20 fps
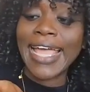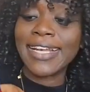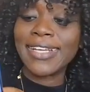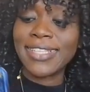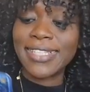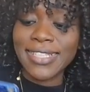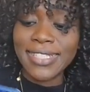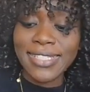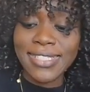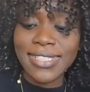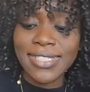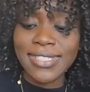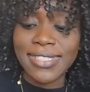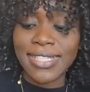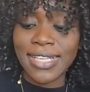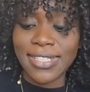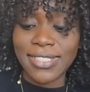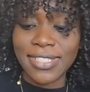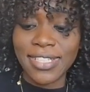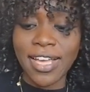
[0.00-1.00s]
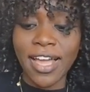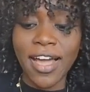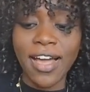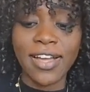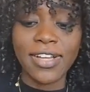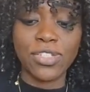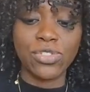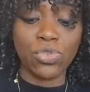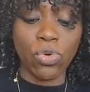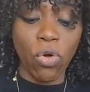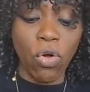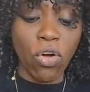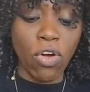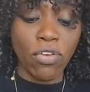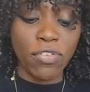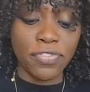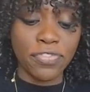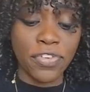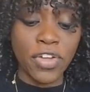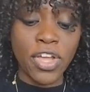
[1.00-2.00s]
And this is that card
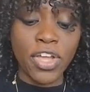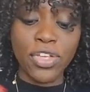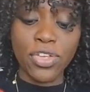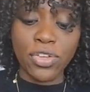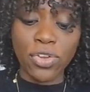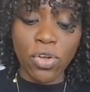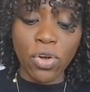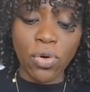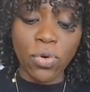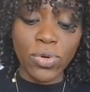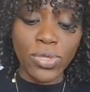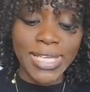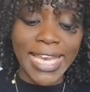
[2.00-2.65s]
of, you know,